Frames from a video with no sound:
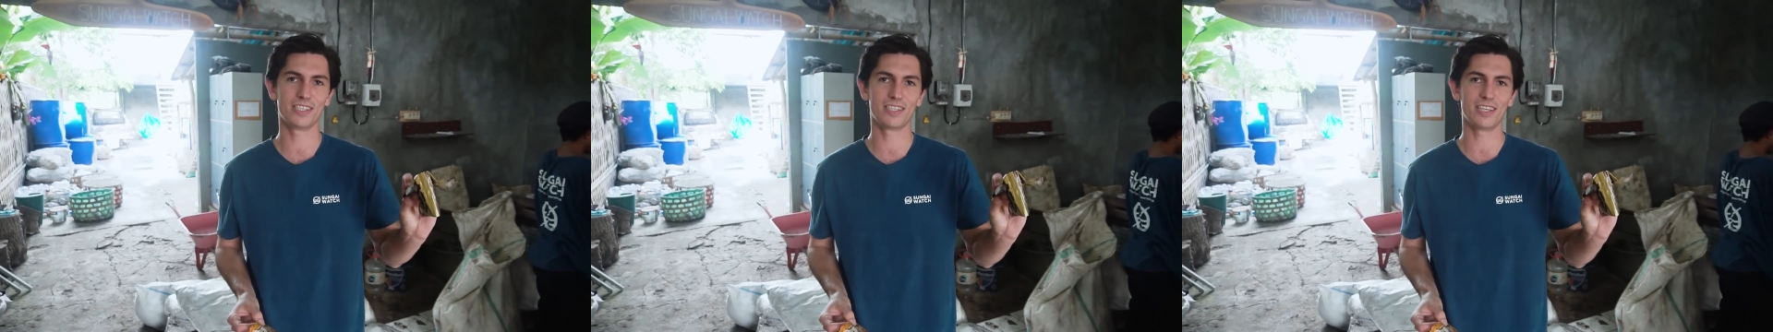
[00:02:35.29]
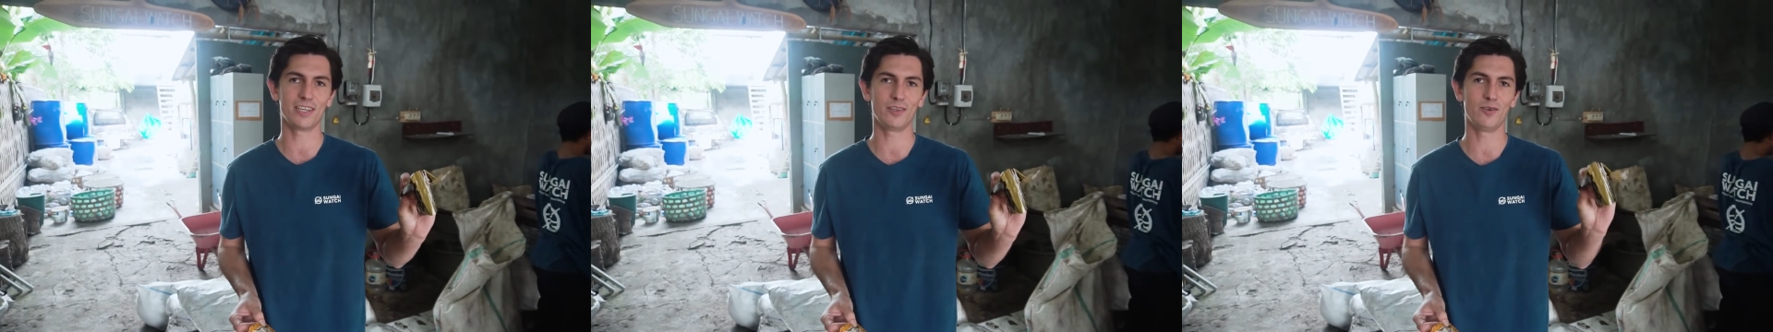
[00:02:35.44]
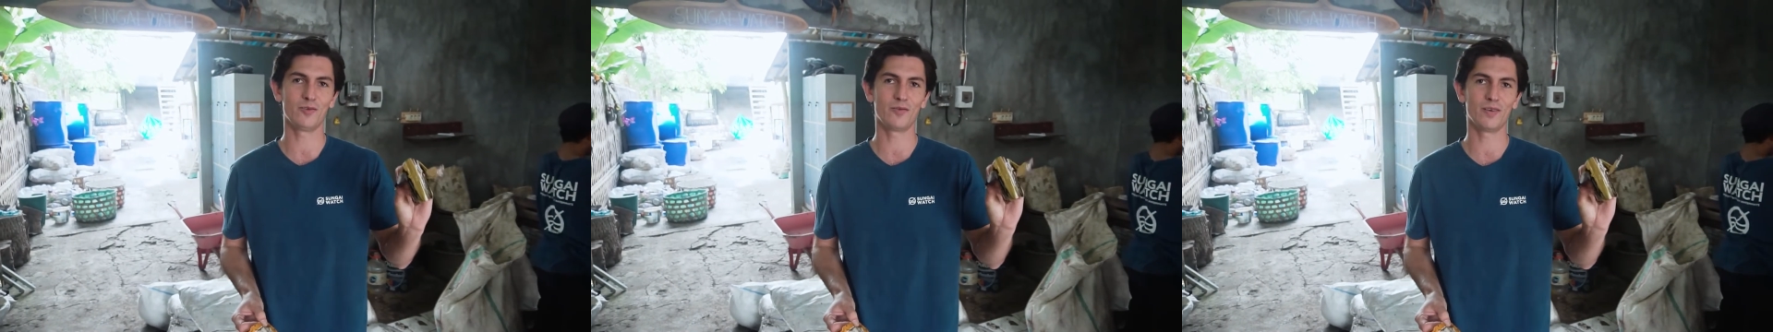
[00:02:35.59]

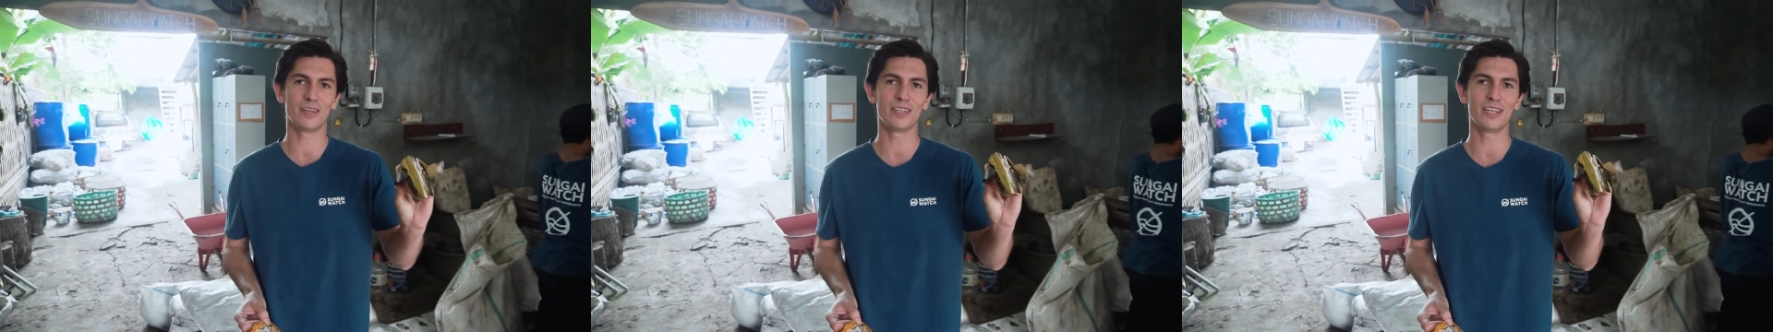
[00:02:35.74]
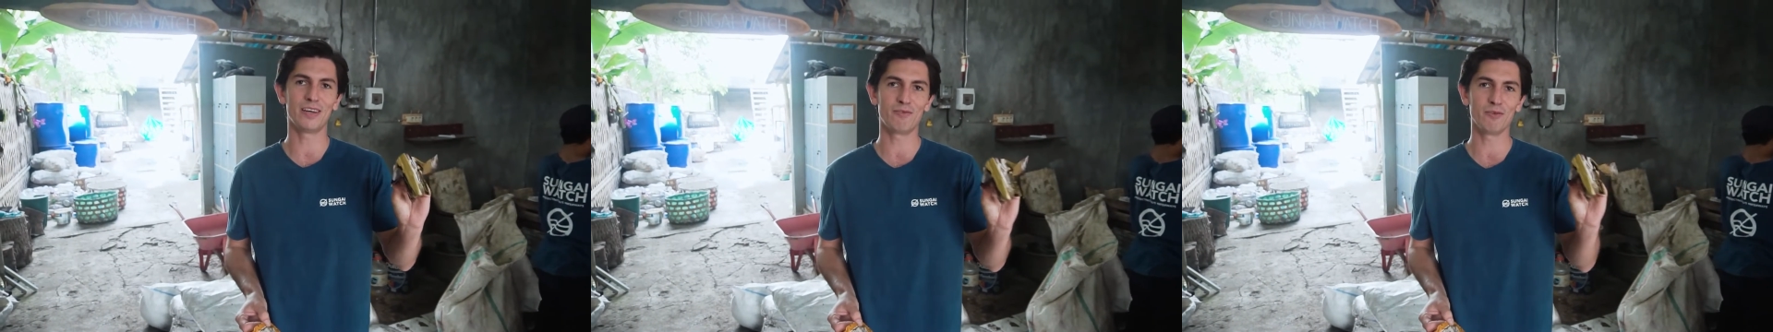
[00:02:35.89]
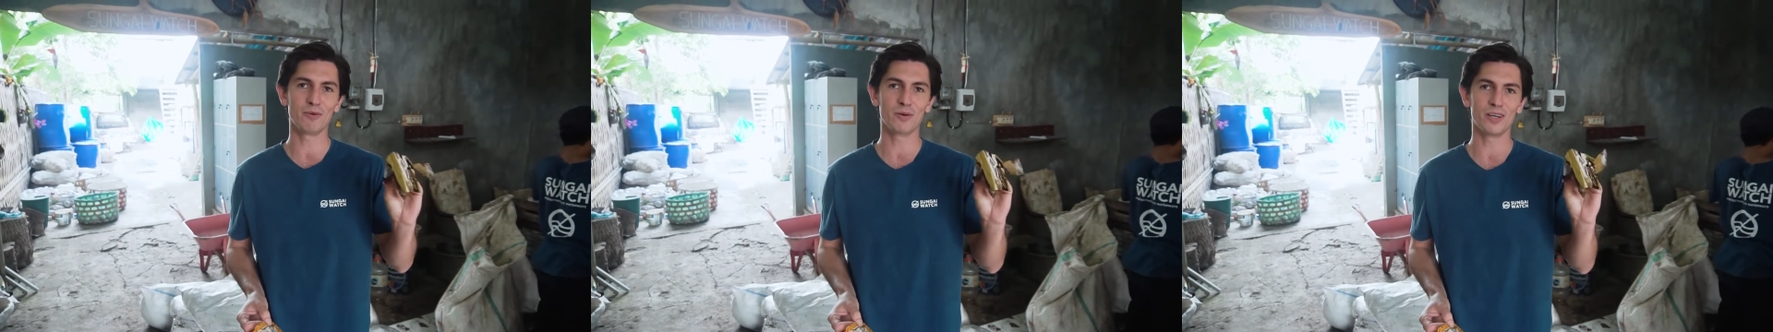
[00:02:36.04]
that you find
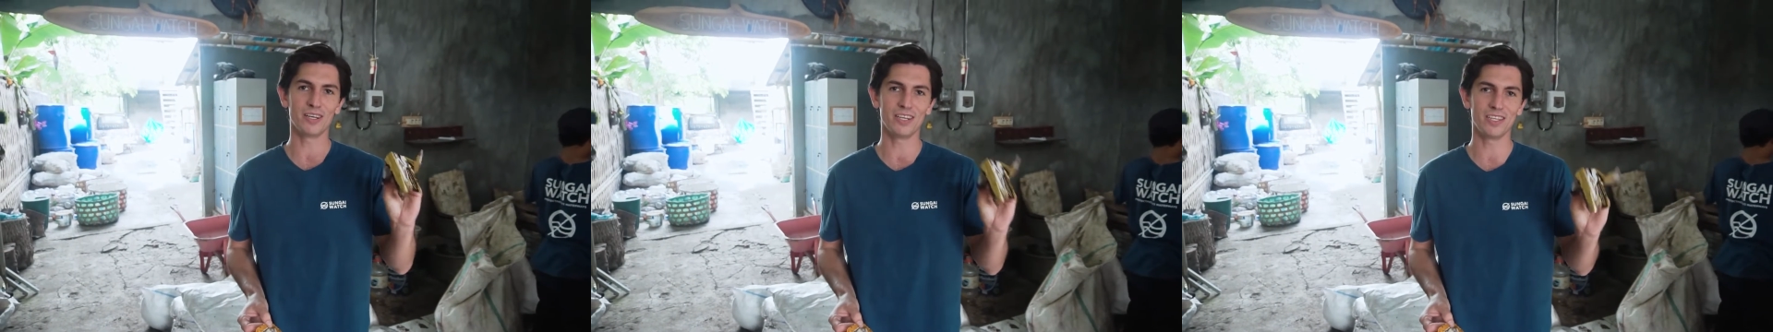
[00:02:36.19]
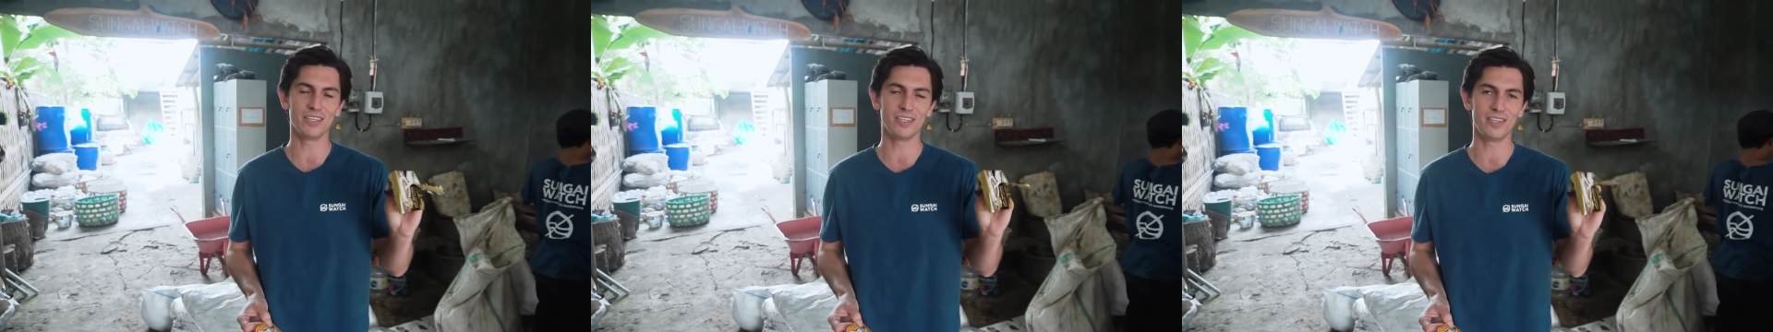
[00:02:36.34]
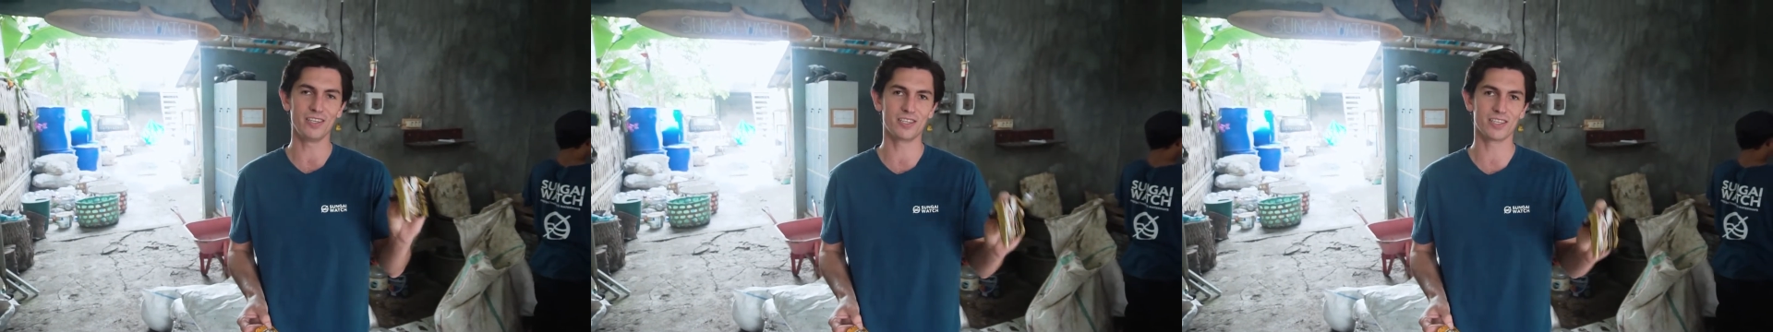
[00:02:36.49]
everywhere in
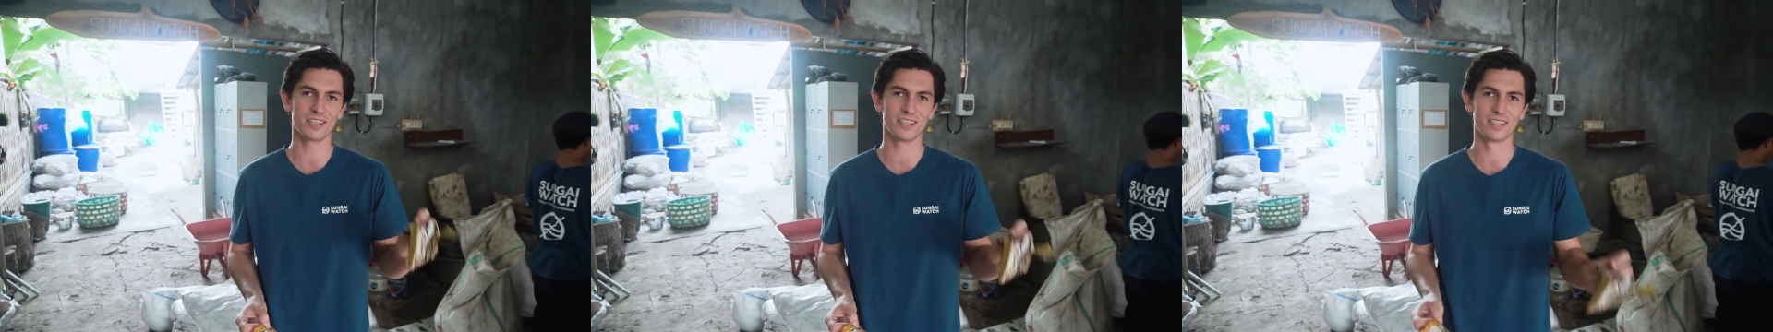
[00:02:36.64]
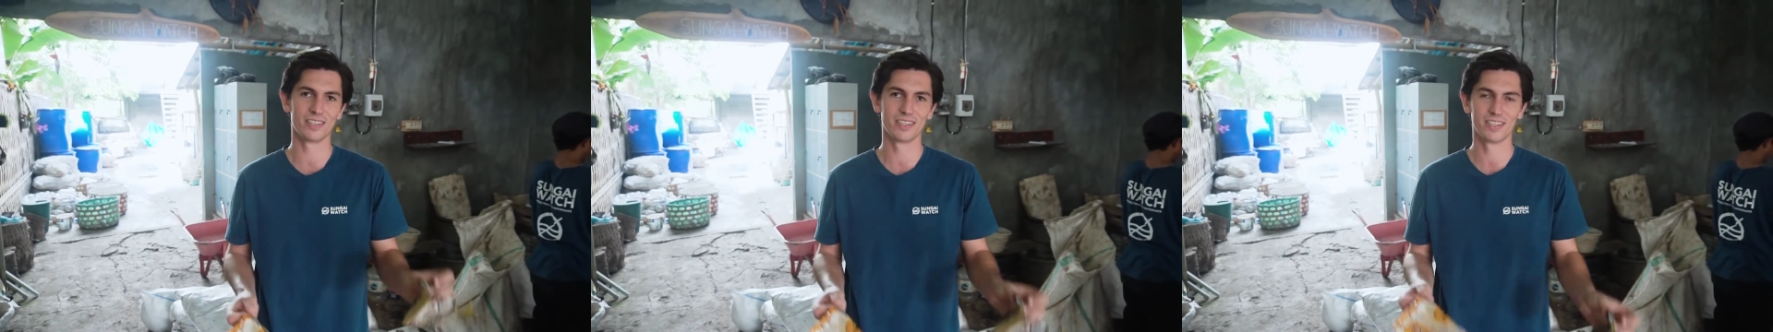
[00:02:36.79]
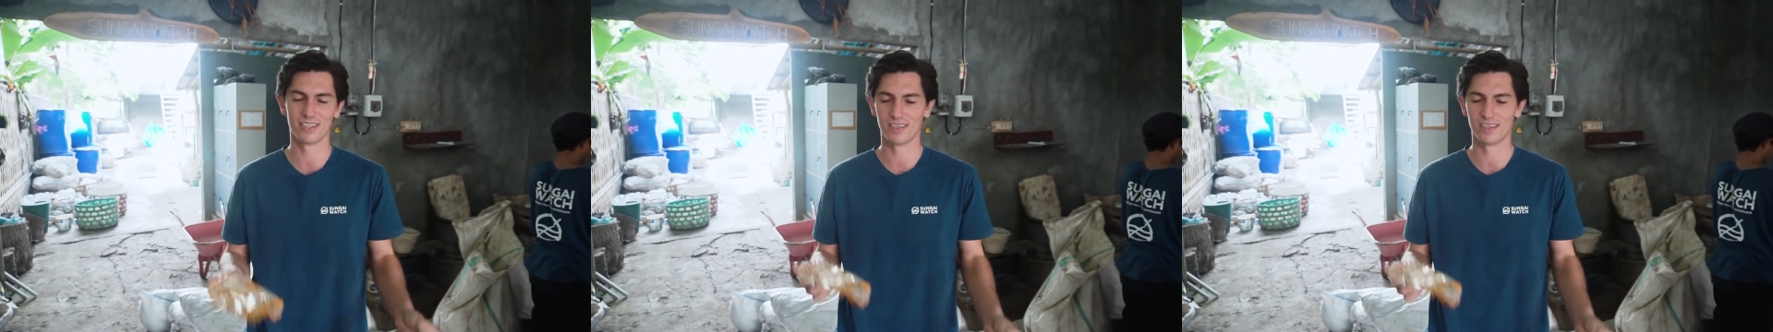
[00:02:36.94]
Indonesia,